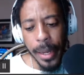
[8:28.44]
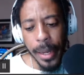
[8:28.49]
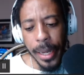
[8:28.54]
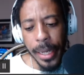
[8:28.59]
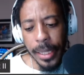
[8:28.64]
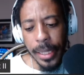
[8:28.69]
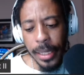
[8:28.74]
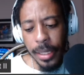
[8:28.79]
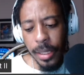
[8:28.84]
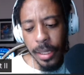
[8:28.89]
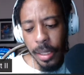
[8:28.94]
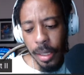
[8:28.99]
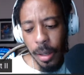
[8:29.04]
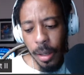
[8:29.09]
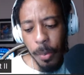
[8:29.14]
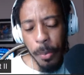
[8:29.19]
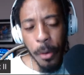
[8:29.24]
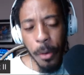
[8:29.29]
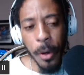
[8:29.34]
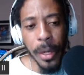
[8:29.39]
it's to
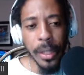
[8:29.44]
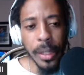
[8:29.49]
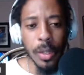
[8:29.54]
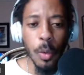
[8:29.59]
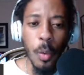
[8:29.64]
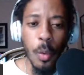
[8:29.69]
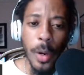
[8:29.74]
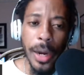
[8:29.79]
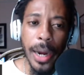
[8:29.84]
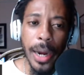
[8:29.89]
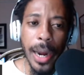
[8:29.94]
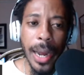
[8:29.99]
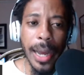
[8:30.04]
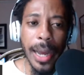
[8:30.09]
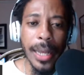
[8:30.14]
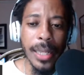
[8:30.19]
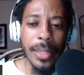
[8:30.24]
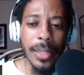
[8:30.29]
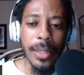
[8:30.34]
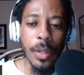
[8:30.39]
a point to
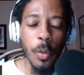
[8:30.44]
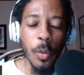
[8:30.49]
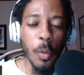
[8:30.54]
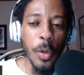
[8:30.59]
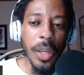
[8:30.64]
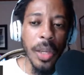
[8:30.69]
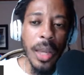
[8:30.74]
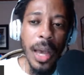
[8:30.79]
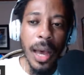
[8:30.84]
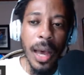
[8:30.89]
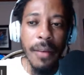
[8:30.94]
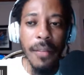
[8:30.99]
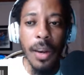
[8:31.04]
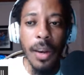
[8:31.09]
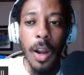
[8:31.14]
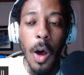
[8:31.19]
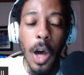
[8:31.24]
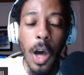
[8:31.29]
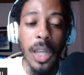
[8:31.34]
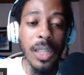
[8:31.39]
whereas we have
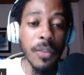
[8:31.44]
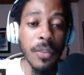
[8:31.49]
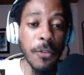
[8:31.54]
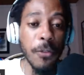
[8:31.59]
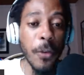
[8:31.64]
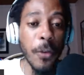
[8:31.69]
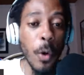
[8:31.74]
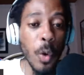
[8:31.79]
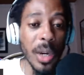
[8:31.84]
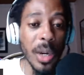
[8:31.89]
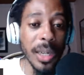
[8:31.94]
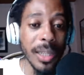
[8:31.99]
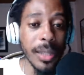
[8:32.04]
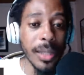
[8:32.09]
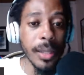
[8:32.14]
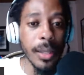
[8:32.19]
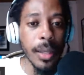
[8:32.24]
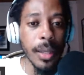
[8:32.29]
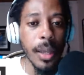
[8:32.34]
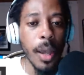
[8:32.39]
lost
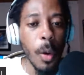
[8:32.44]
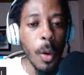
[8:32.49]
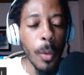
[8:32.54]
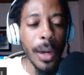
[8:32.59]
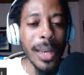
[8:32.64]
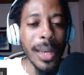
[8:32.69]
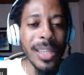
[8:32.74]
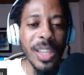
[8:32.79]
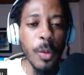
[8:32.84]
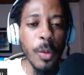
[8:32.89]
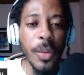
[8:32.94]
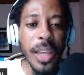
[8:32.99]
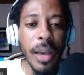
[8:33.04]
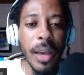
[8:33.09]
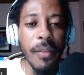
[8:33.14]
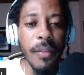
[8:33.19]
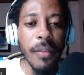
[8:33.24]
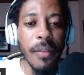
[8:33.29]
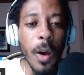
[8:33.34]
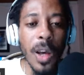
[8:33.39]
focus. When I say we
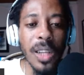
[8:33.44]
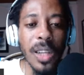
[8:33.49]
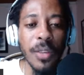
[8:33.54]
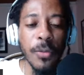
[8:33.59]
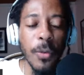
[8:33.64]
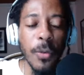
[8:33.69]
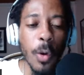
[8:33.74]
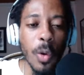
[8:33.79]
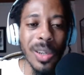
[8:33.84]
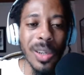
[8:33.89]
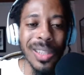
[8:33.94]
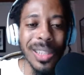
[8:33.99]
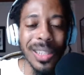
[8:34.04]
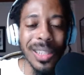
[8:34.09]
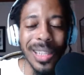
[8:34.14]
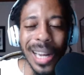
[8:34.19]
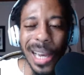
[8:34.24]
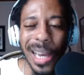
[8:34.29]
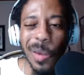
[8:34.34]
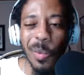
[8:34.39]
have lost focus,
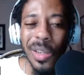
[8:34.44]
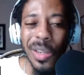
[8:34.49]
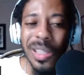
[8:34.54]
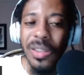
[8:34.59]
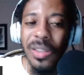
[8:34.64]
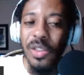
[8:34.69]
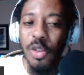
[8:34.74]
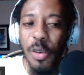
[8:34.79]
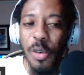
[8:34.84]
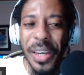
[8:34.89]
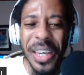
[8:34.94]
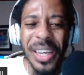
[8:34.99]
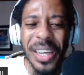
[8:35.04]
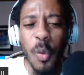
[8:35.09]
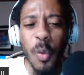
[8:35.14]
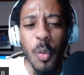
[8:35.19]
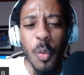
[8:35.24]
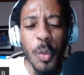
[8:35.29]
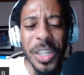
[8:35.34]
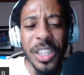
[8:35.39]
it's like we strayed
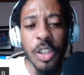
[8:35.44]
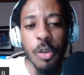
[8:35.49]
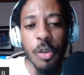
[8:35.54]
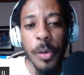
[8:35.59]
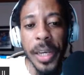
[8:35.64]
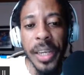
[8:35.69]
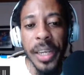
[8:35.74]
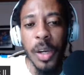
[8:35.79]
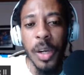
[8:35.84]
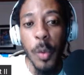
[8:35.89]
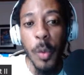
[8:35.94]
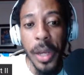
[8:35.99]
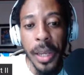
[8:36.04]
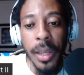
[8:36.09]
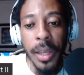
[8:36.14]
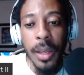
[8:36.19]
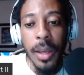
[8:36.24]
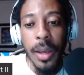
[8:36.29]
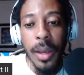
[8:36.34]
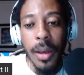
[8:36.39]

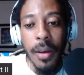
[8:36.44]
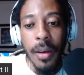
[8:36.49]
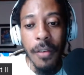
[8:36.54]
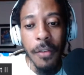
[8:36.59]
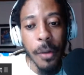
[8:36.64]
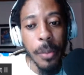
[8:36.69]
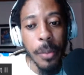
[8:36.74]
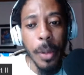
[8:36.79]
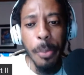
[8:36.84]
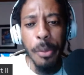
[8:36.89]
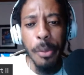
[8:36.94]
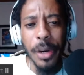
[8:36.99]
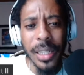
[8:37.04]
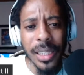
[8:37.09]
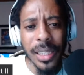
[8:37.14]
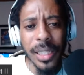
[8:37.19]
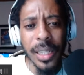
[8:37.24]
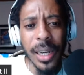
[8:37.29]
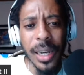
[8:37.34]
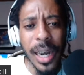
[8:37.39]
away from
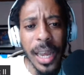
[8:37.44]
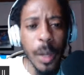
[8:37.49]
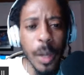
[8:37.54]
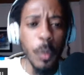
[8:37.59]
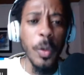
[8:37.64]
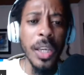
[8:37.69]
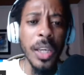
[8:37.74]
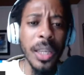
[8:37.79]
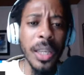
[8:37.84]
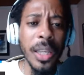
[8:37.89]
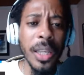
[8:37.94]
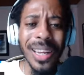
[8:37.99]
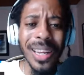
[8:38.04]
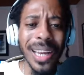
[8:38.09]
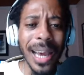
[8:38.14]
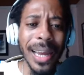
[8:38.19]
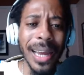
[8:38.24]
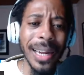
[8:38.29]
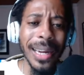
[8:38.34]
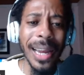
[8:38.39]
depression. Like, we look
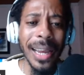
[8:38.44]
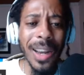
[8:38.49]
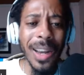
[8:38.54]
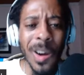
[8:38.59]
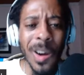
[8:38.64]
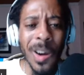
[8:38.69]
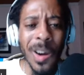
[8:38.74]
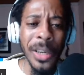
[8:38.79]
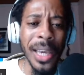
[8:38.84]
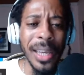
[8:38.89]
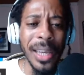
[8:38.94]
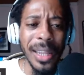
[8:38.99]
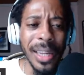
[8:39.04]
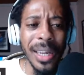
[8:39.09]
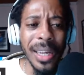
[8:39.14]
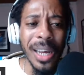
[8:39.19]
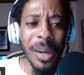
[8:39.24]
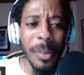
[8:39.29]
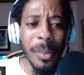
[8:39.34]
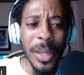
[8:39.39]
at it like, oh, okay,
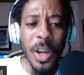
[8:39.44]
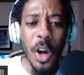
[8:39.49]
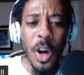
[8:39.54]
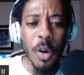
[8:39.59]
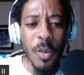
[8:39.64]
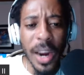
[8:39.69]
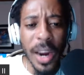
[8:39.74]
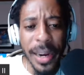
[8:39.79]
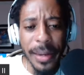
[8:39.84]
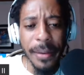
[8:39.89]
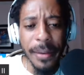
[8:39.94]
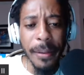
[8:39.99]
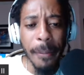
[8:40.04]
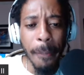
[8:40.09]
they're gonna be all right.